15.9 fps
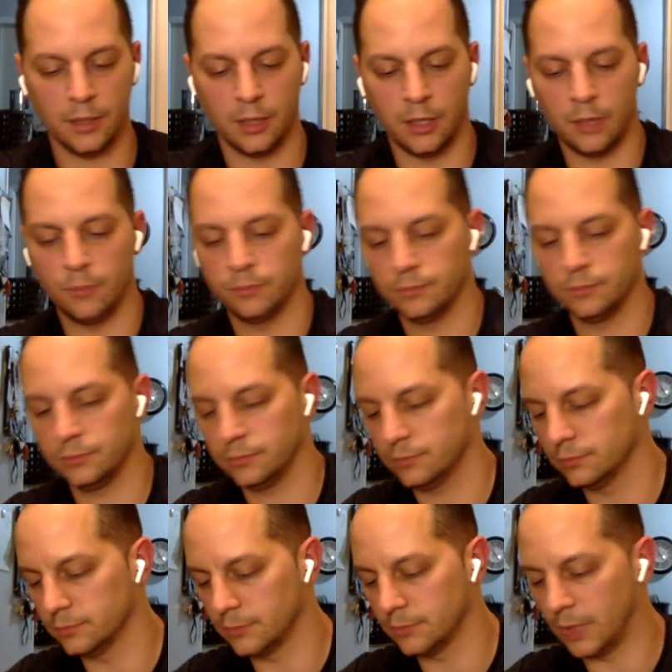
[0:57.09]
Um,
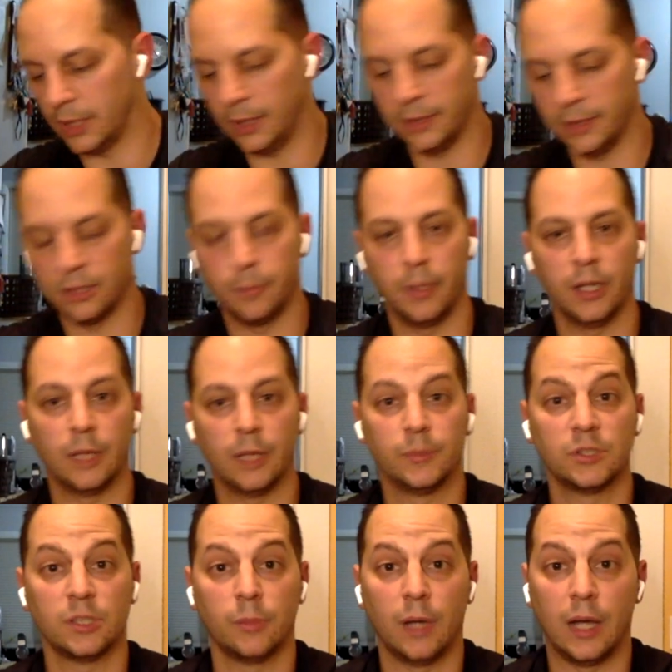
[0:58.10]
I like to pick up
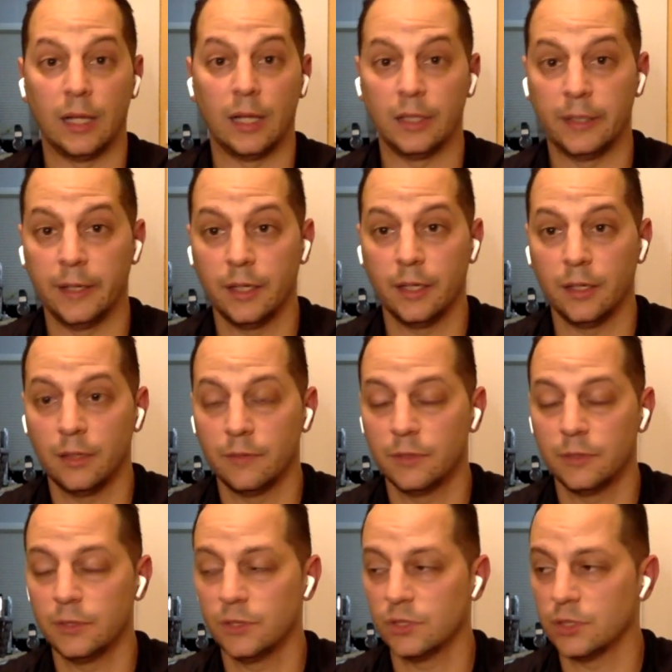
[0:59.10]
some holiday
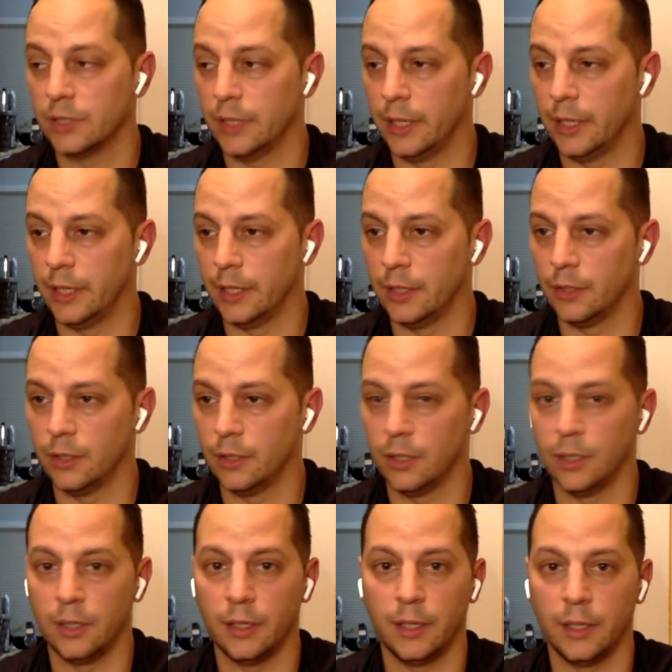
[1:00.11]
covers, and uh,